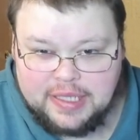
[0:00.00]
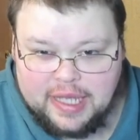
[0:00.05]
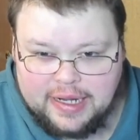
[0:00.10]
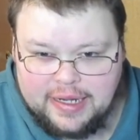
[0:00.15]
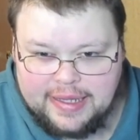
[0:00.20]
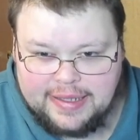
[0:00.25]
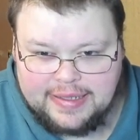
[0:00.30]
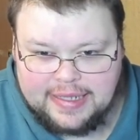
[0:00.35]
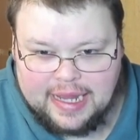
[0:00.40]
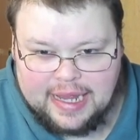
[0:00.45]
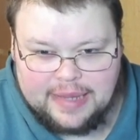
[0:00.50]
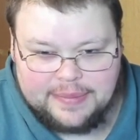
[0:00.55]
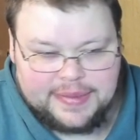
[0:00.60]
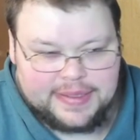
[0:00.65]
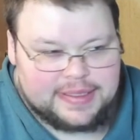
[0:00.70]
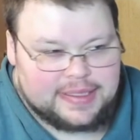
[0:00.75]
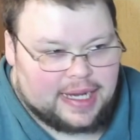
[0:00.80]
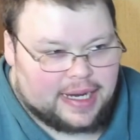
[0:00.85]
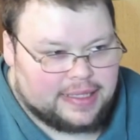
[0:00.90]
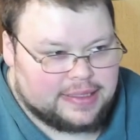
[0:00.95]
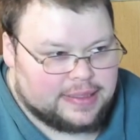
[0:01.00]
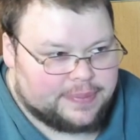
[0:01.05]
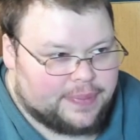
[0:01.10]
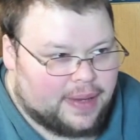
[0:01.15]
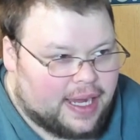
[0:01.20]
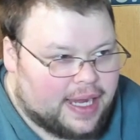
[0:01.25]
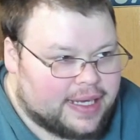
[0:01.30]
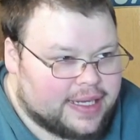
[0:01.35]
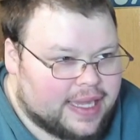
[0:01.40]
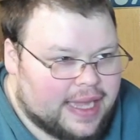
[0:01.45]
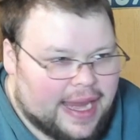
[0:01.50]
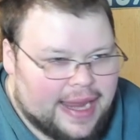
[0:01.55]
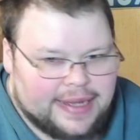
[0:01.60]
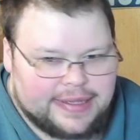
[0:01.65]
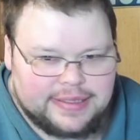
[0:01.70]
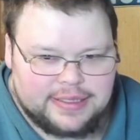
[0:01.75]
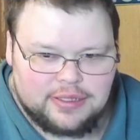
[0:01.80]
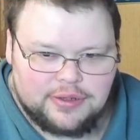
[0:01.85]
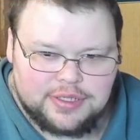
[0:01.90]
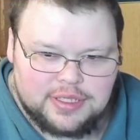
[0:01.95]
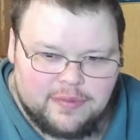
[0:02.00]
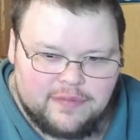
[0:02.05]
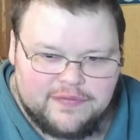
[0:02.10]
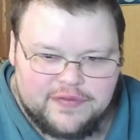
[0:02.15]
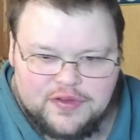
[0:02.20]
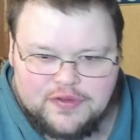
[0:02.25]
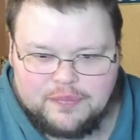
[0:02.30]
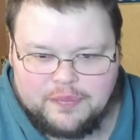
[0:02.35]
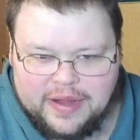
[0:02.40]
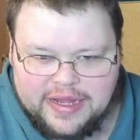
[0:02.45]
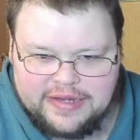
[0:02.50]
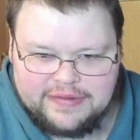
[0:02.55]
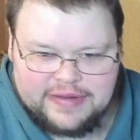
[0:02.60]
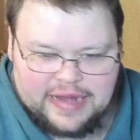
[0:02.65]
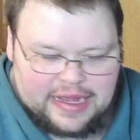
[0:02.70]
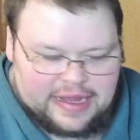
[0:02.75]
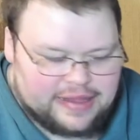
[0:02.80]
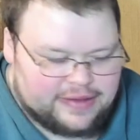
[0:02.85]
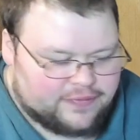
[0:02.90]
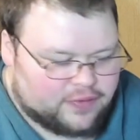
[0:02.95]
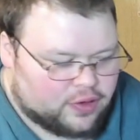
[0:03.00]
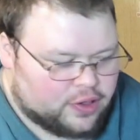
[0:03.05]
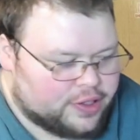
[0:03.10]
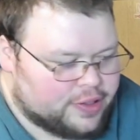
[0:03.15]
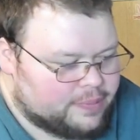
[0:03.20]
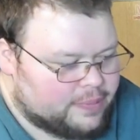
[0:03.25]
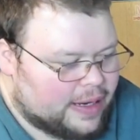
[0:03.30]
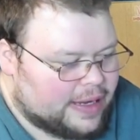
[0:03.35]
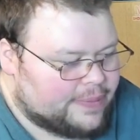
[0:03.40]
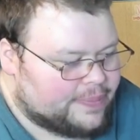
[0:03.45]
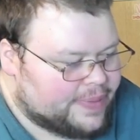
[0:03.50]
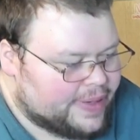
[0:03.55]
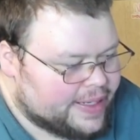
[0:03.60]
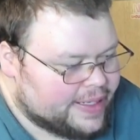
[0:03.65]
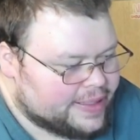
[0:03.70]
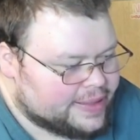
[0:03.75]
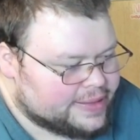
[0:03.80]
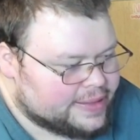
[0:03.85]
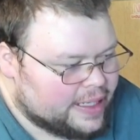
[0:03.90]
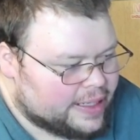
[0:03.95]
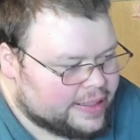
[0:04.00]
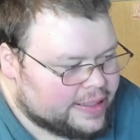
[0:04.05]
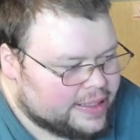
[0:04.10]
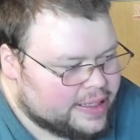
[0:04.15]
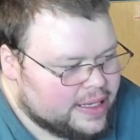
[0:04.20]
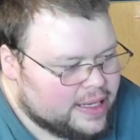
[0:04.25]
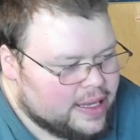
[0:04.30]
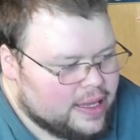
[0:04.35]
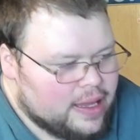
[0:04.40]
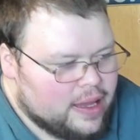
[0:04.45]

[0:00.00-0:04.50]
A lot of that time is on the podcast, so some of you might not have heard my opinions on it,